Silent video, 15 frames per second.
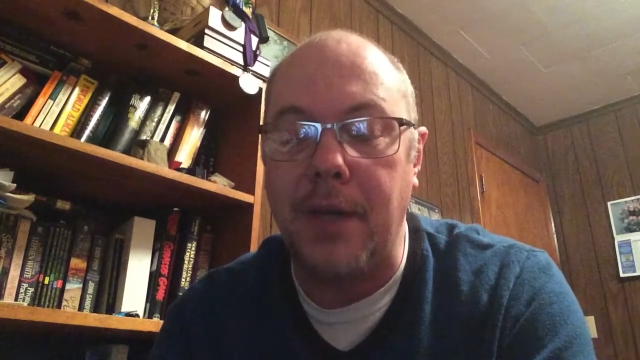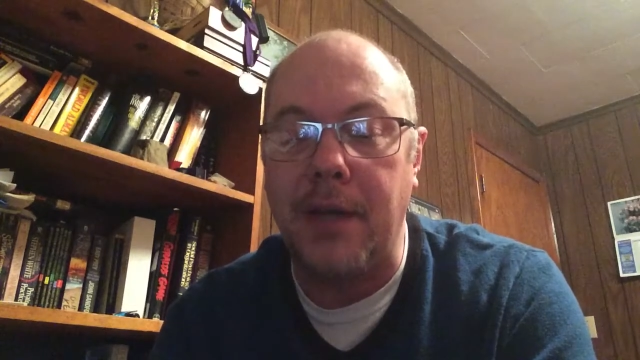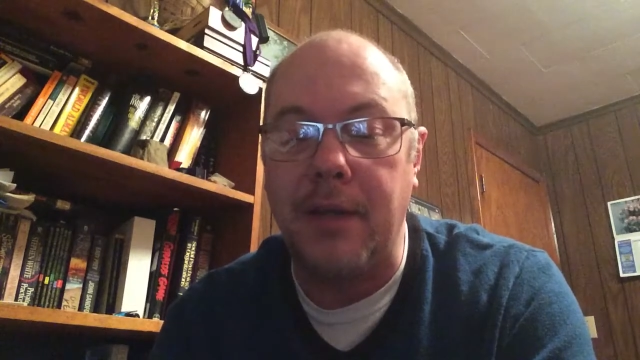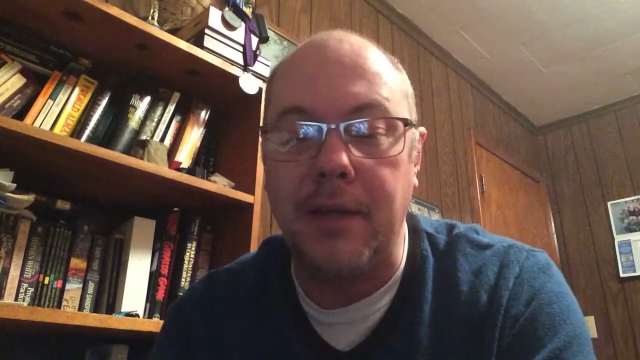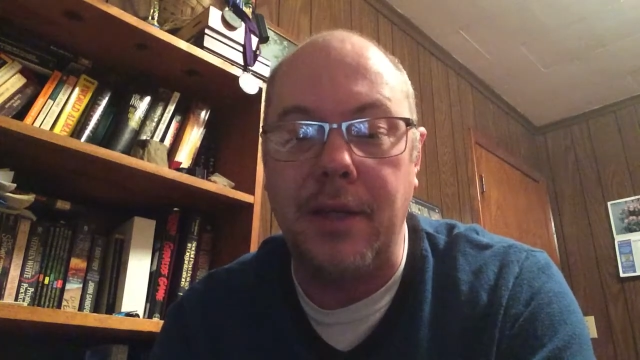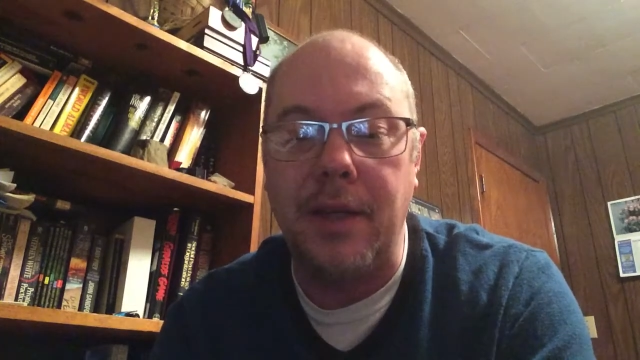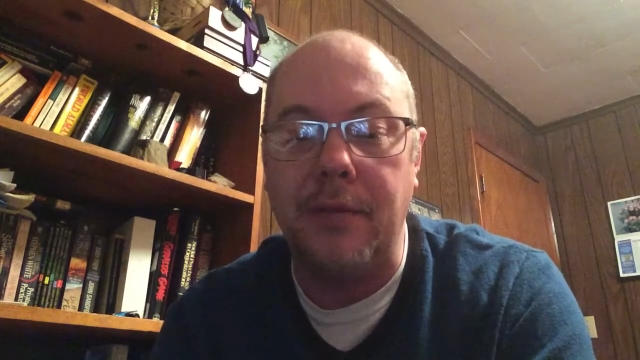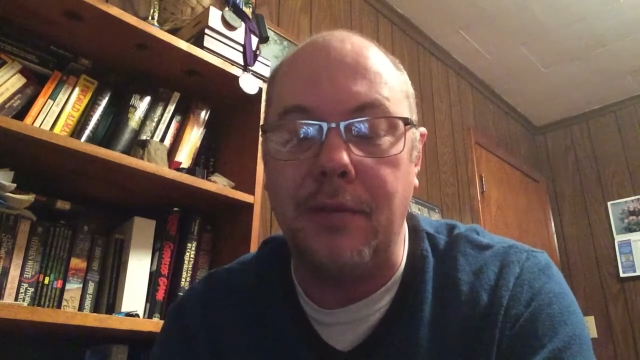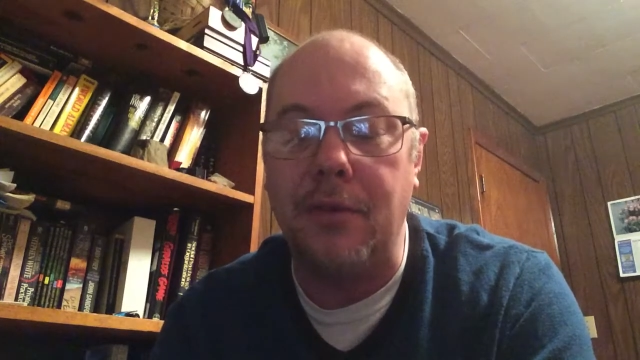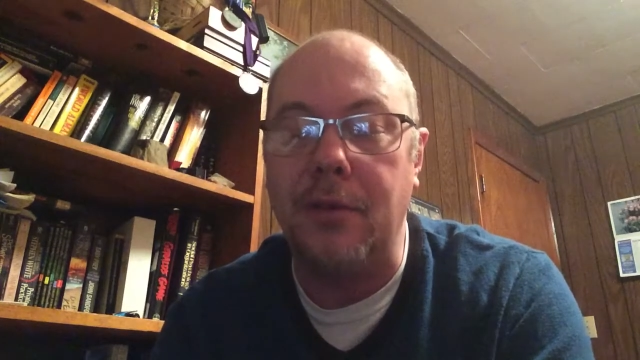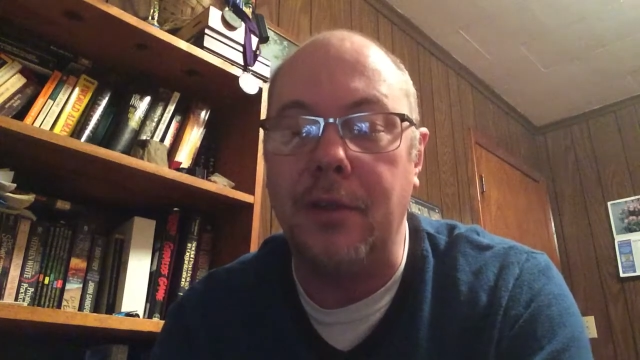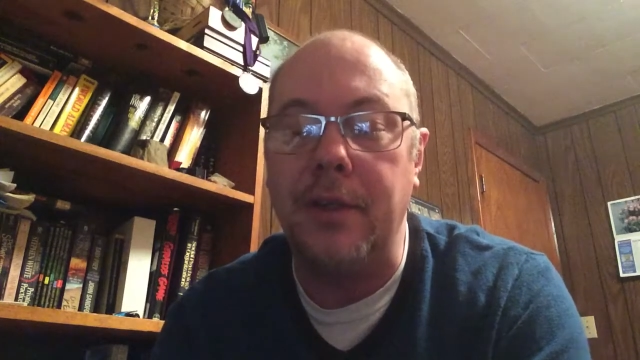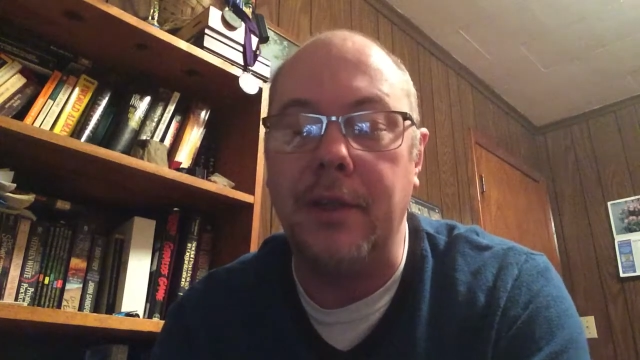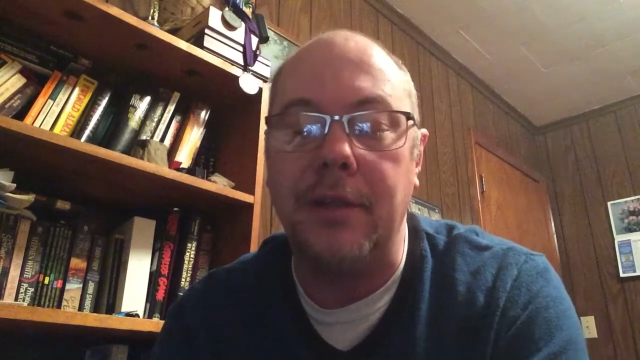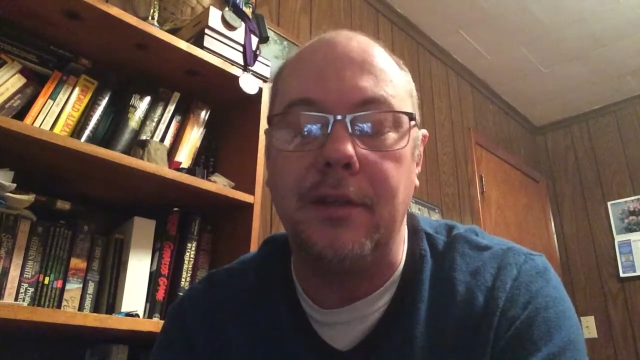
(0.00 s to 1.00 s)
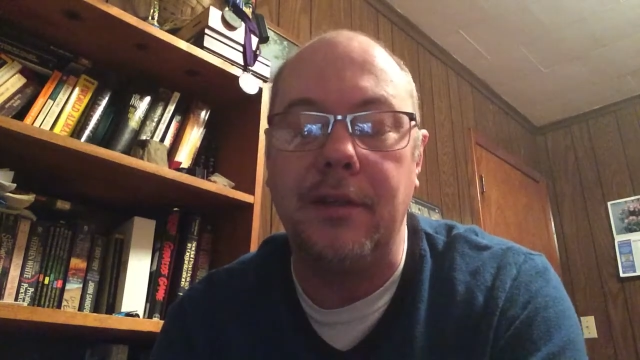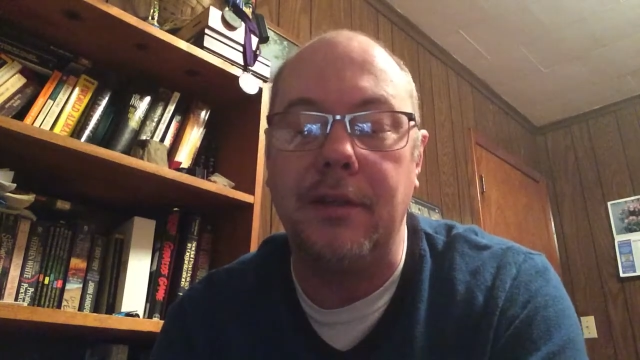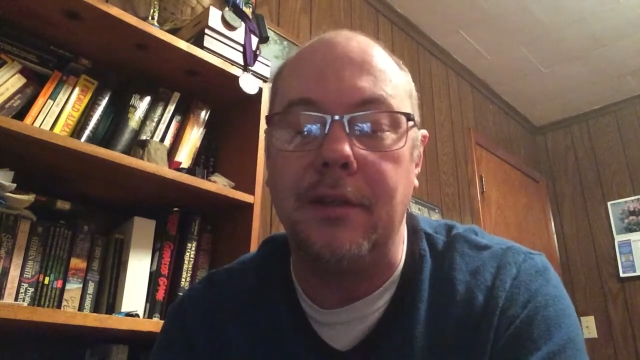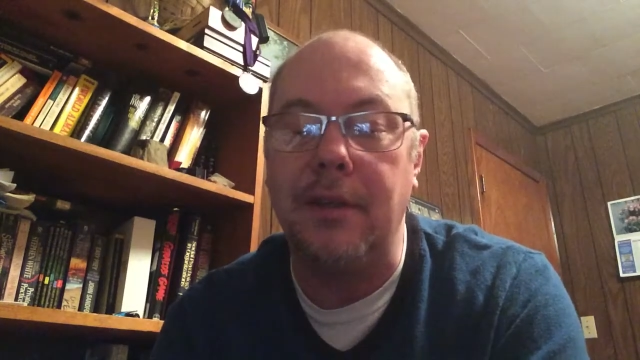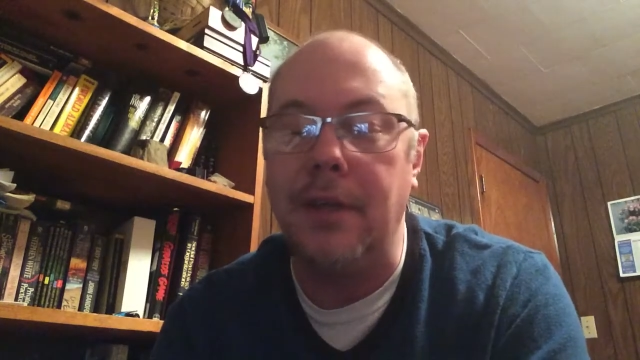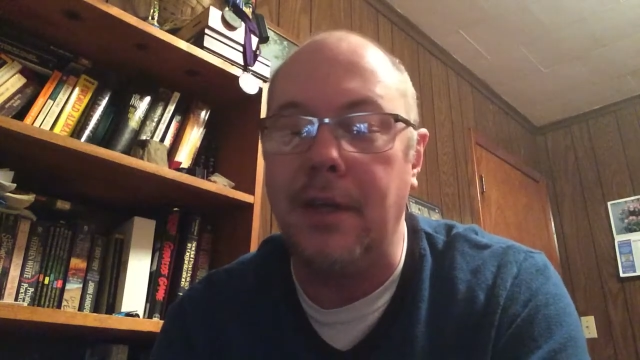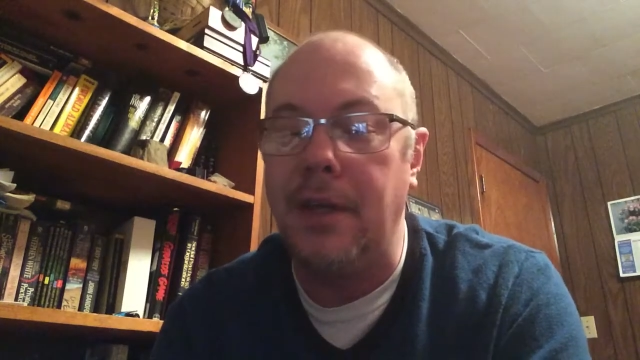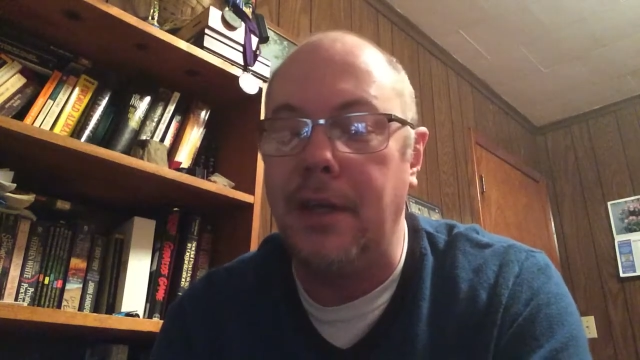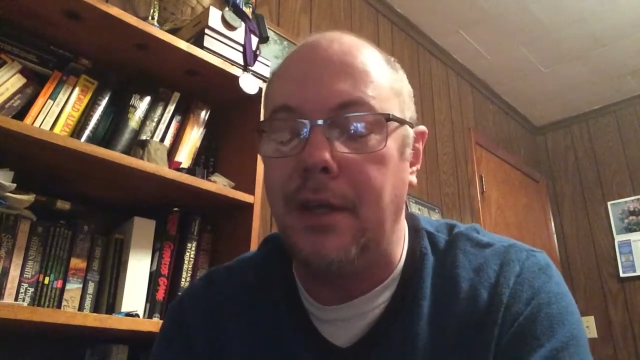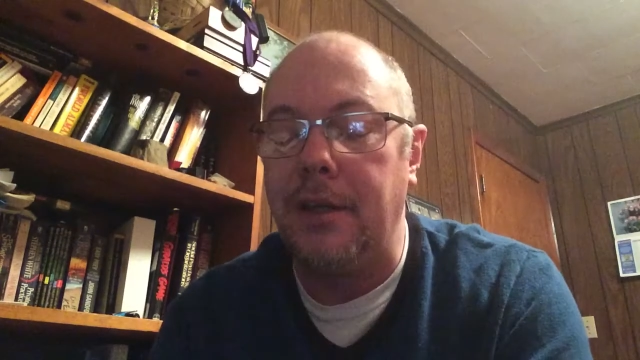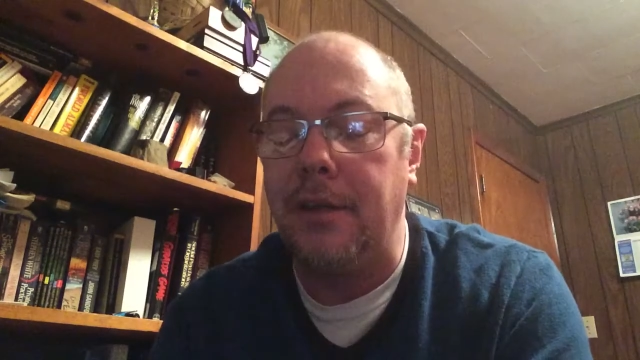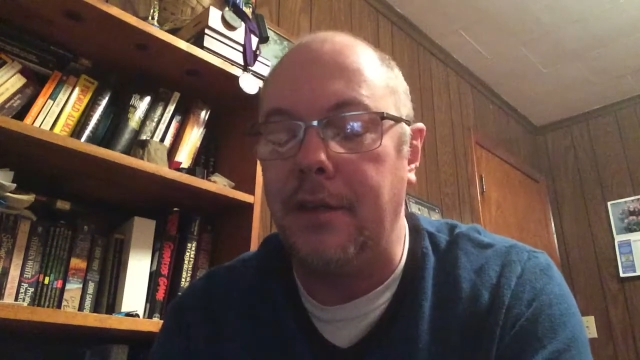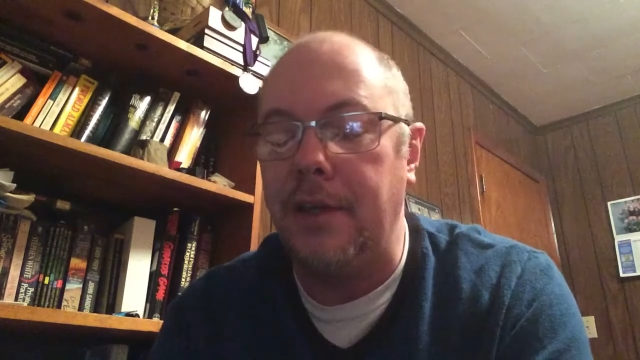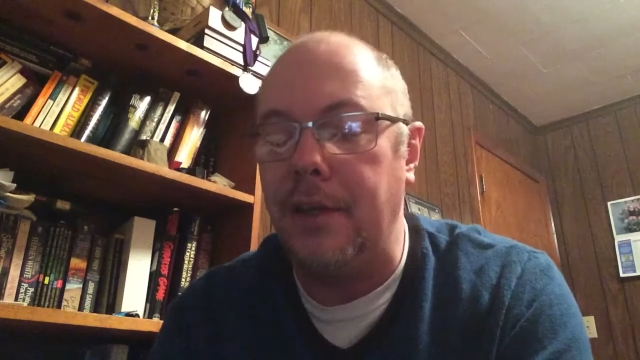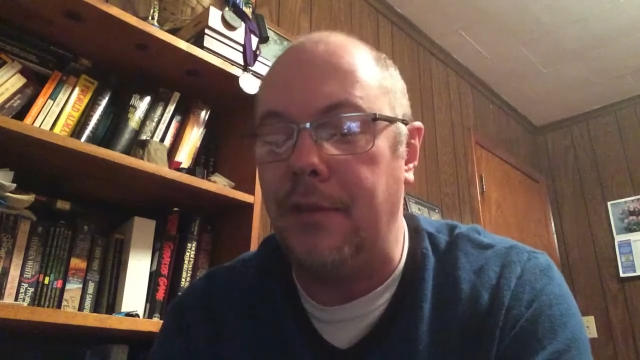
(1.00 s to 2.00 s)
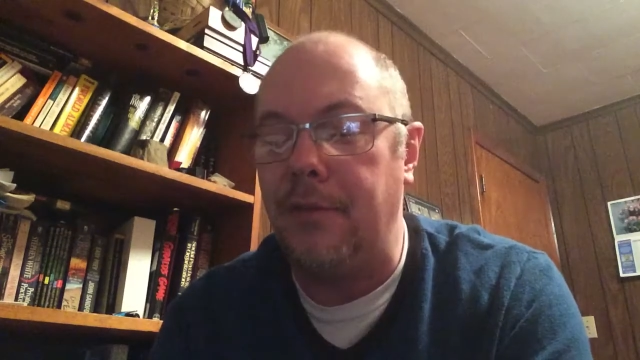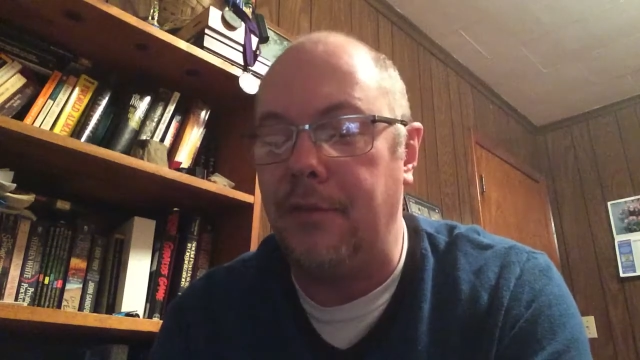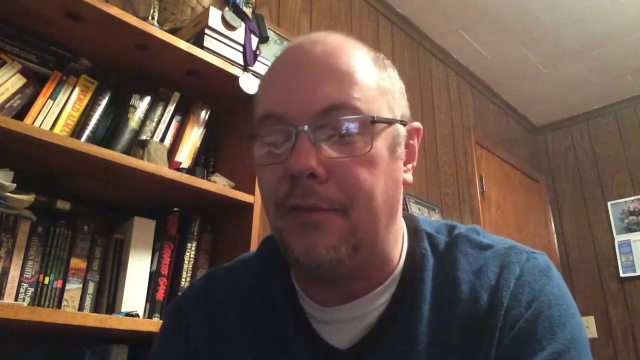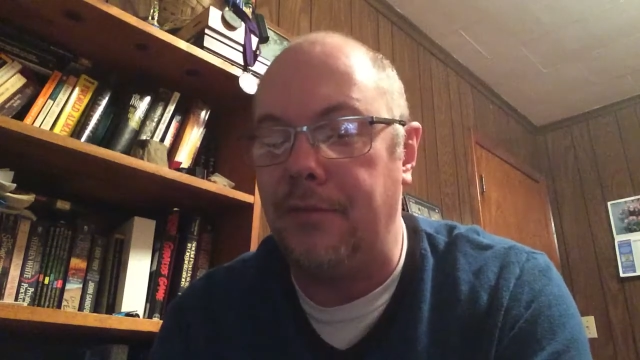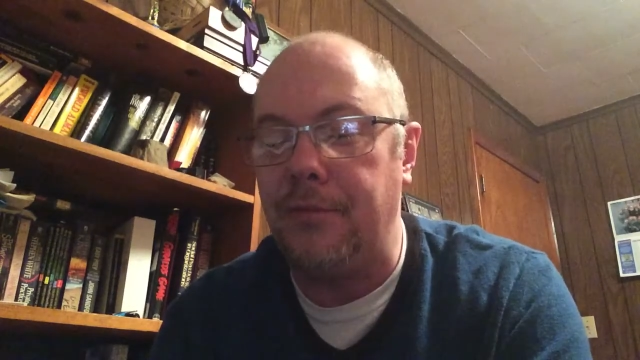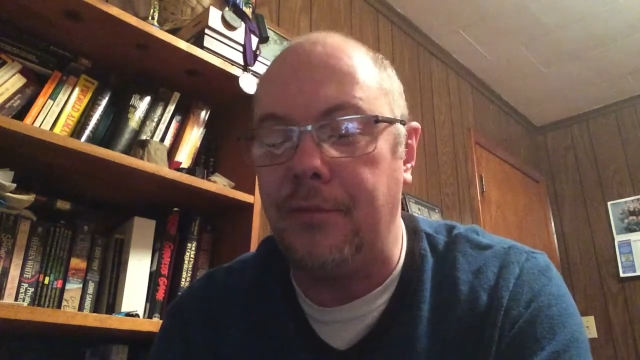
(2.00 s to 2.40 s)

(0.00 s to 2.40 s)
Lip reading: a devil, and they've